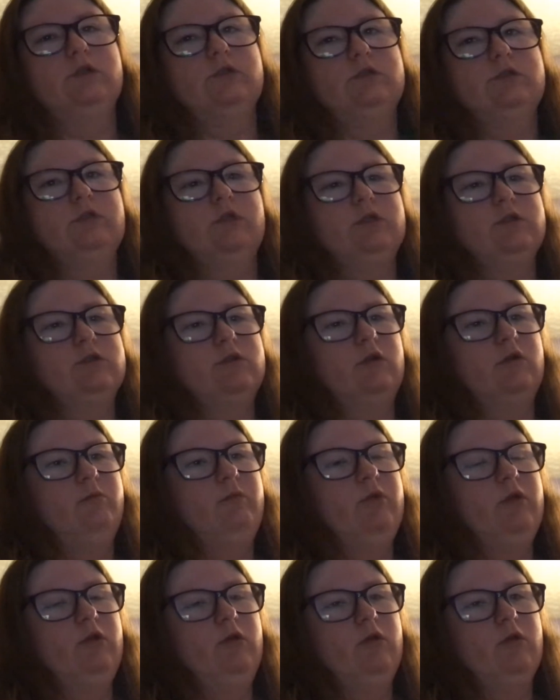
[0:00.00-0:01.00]
it's it's
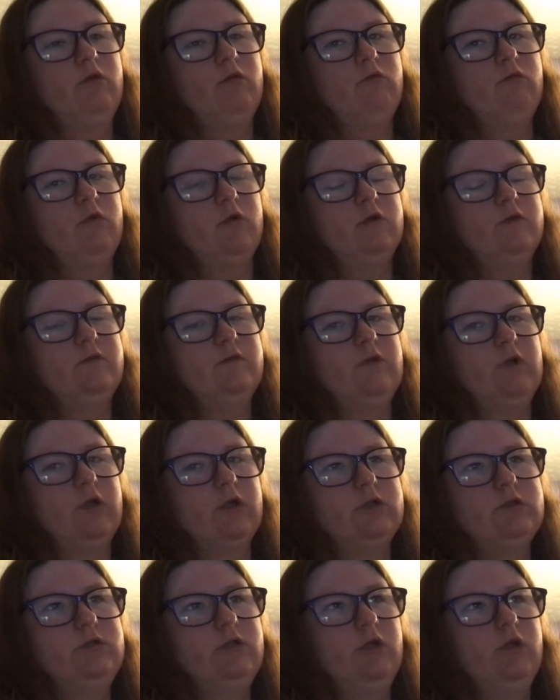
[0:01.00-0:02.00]
gonna be a rough
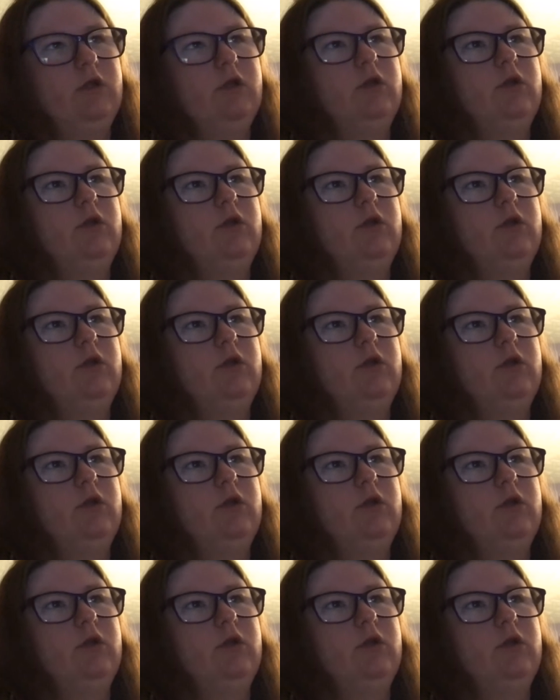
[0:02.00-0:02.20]
next